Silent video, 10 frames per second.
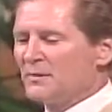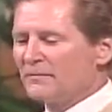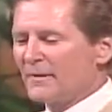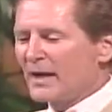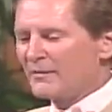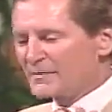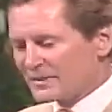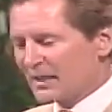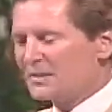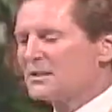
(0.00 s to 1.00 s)
A
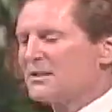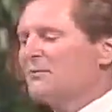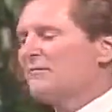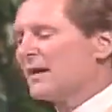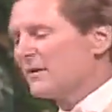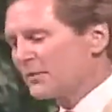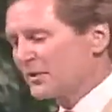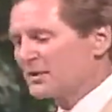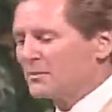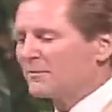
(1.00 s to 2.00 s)
first team of 5,
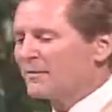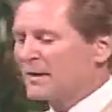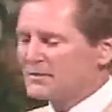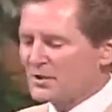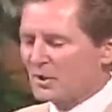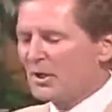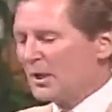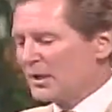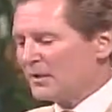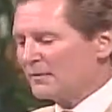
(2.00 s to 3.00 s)
second team of 5,
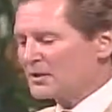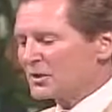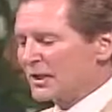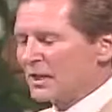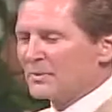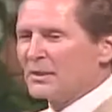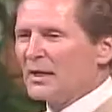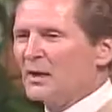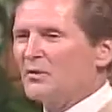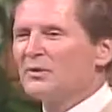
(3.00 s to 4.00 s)
third team of 5. So
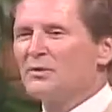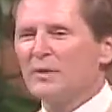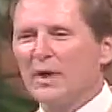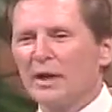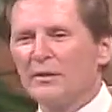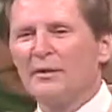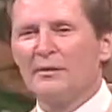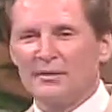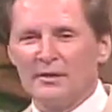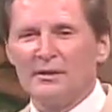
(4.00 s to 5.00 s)
he eventually had me
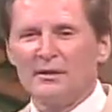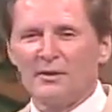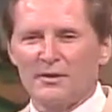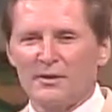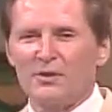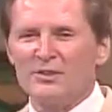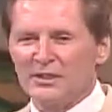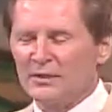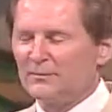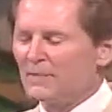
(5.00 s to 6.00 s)
down on
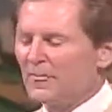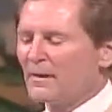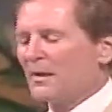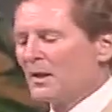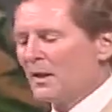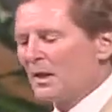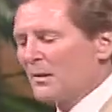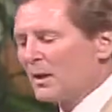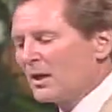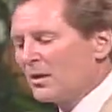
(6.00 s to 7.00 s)
the third
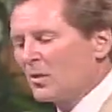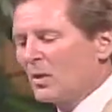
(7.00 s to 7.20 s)
team.